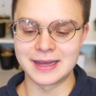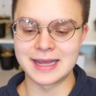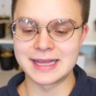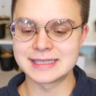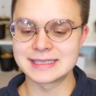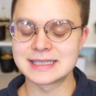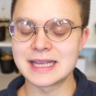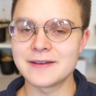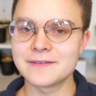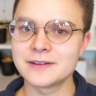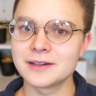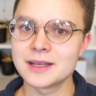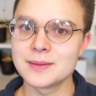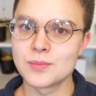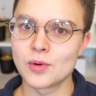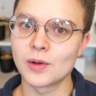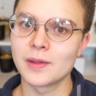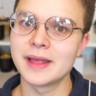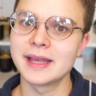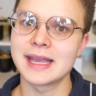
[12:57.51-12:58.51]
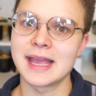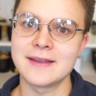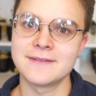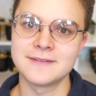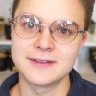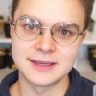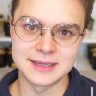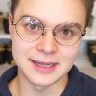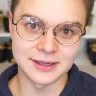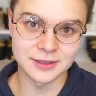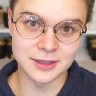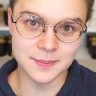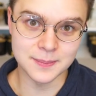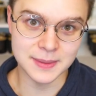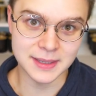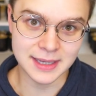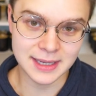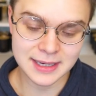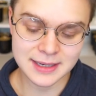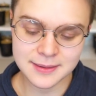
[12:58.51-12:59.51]
It's definitely more like a vanilla
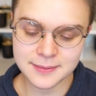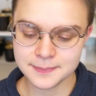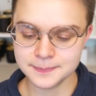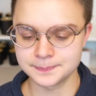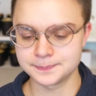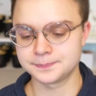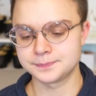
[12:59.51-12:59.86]
bean